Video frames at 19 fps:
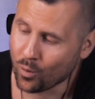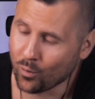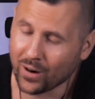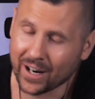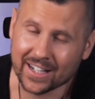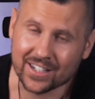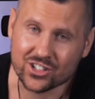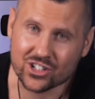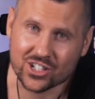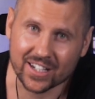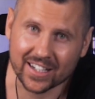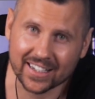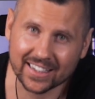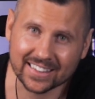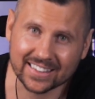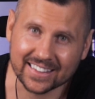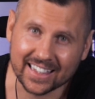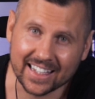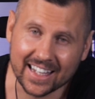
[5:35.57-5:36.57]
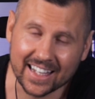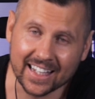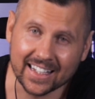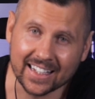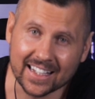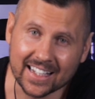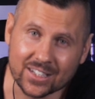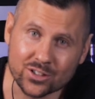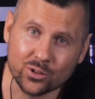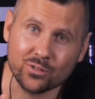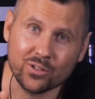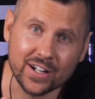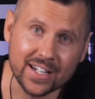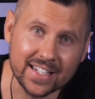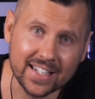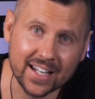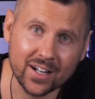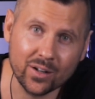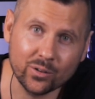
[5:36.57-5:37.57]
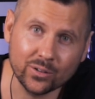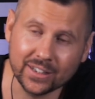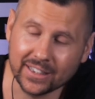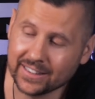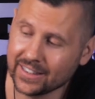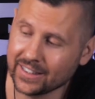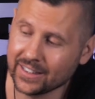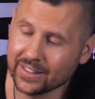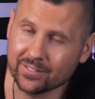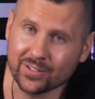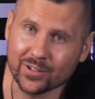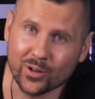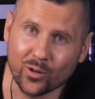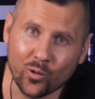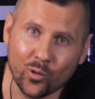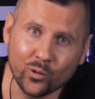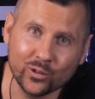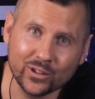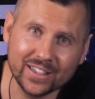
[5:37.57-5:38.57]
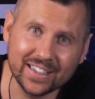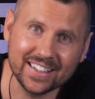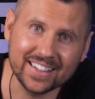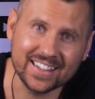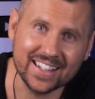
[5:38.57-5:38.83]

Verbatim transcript: Oh, I checked and as of right now, they deliver only